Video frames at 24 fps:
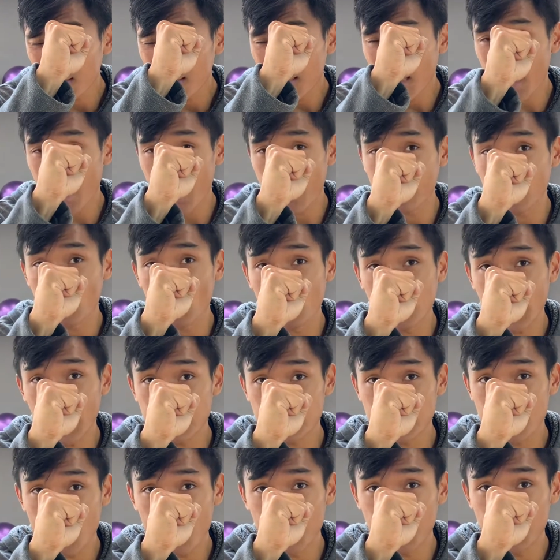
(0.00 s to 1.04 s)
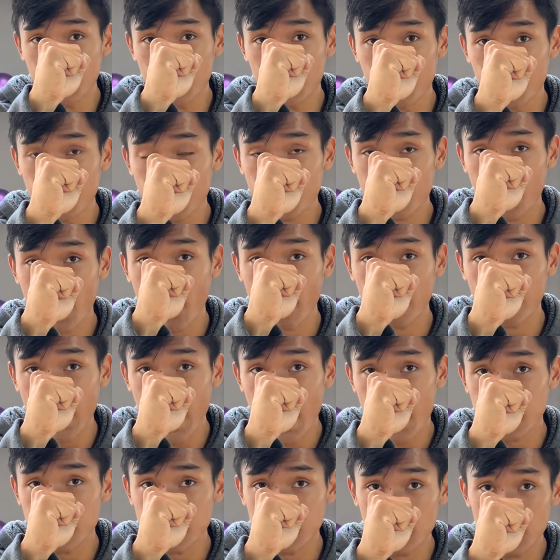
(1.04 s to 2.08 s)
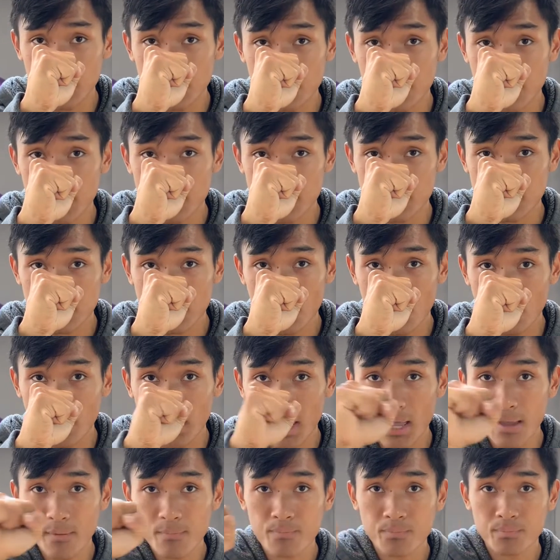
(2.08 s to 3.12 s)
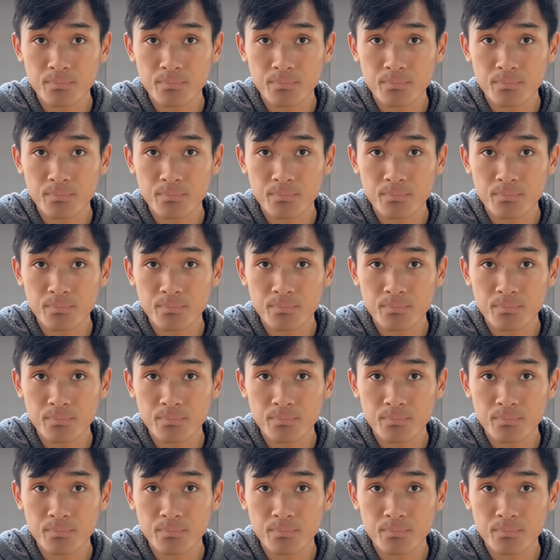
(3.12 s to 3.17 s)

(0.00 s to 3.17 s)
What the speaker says: and no light's coming in, and that is a good fist, okay?